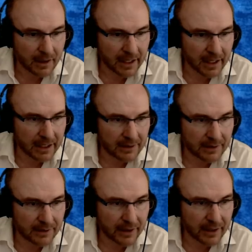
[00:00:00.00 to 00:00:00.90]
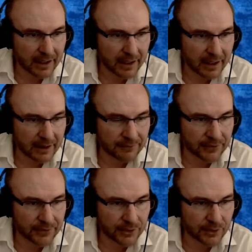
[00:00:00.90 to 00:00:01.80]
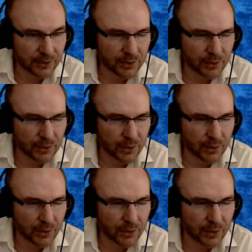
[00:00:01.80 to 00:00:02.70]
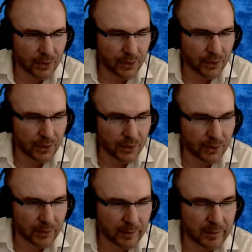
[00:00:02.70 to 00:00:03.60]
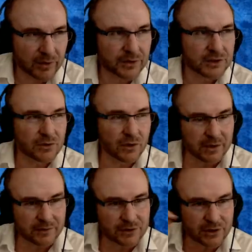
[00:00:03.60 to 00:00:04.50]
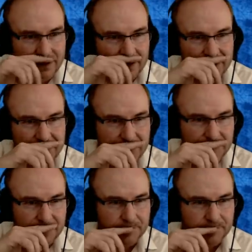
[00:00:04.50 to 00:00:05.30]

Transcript: And if you remember the story of Jesus,